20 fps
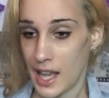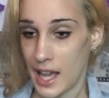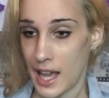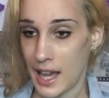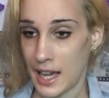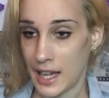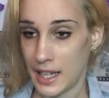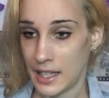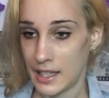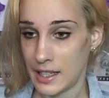
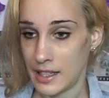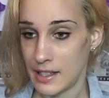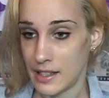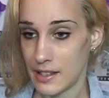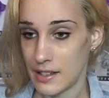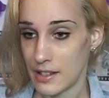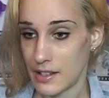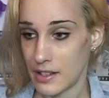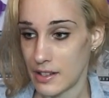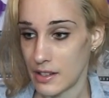
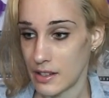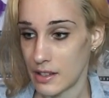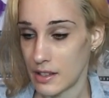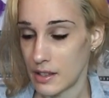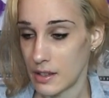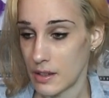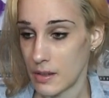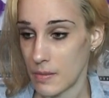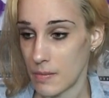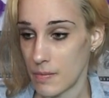And
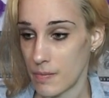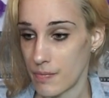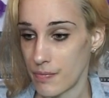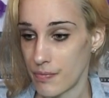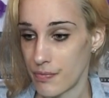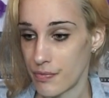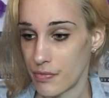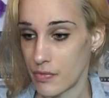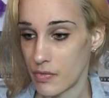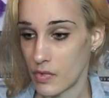
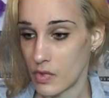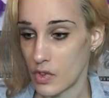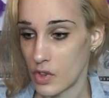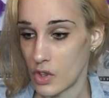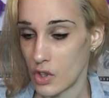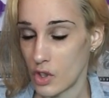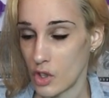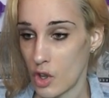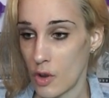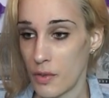
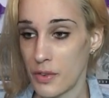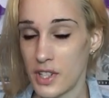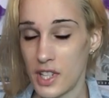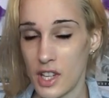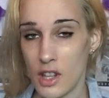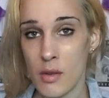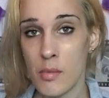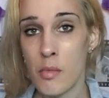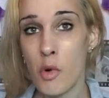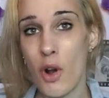
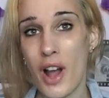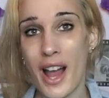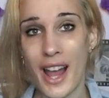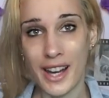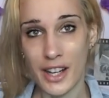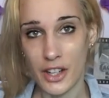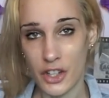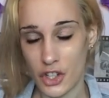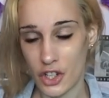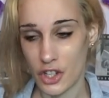obviously, the more
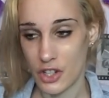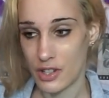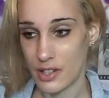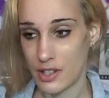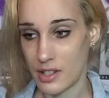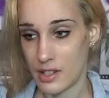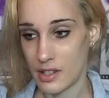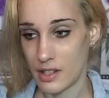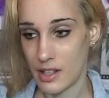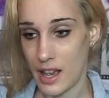
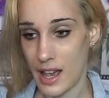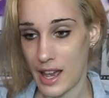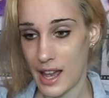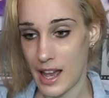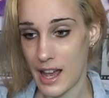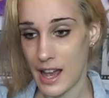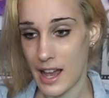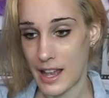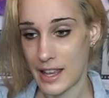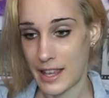anxious
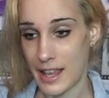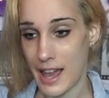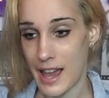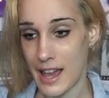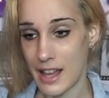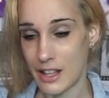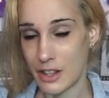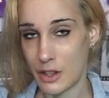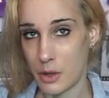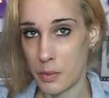I
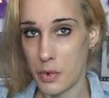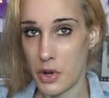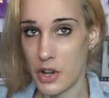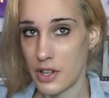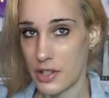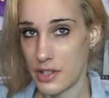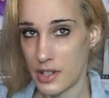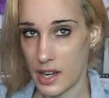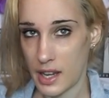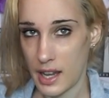get, the
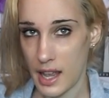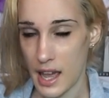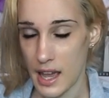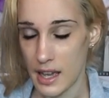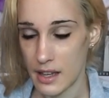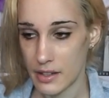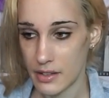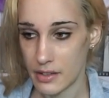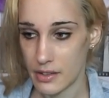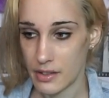worse it
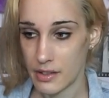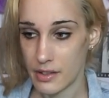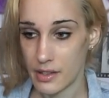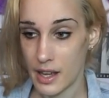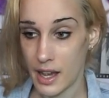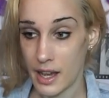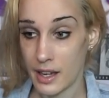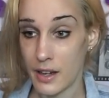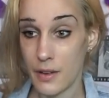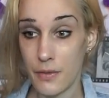gets.
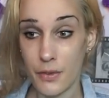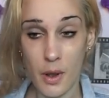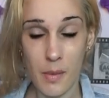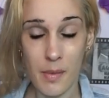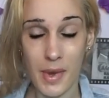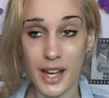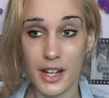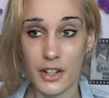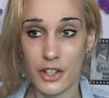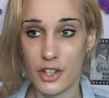And if I'm
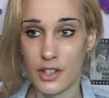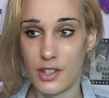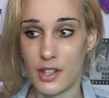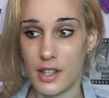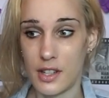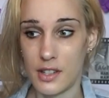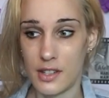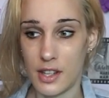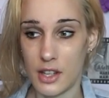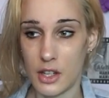anxious in
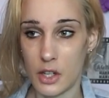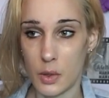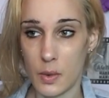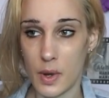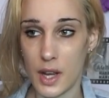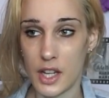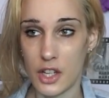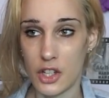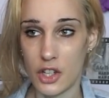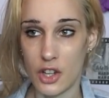a
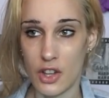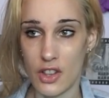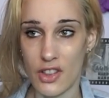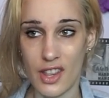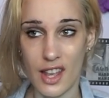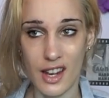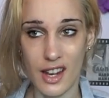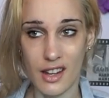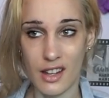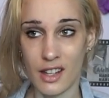situation,
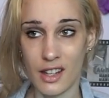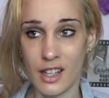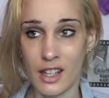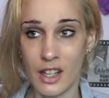then